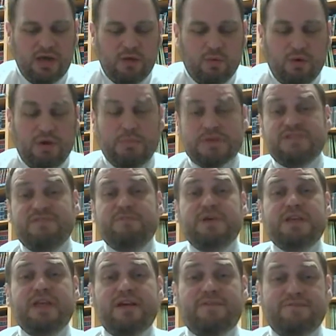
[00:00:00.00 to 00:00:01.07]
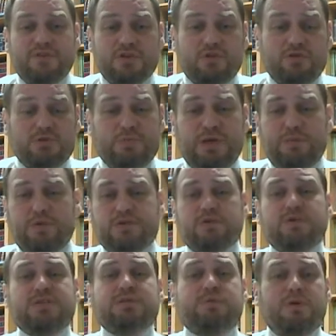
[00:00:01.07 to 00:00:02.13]
what it must have been like for the Jewish people
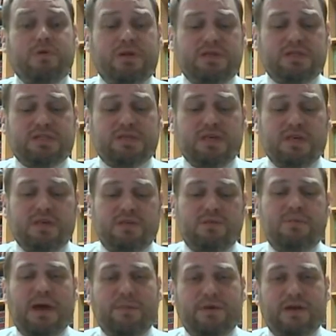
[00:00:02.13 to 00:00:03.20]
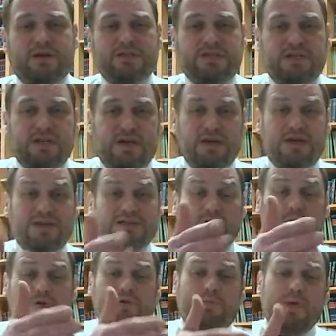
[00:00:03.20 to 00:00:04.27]
to experience the Mamad Har Sinai. As
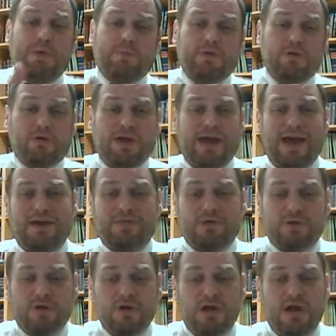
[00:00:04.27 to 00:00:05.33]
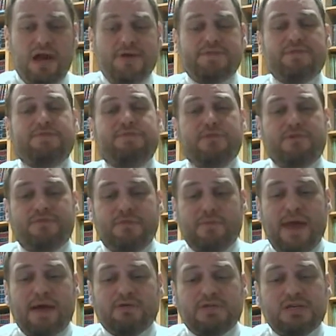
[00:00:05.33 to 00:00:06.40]
all the people are gathered at the foot of the
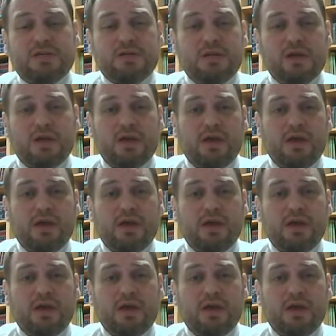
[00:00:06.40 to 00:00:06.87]
mountain,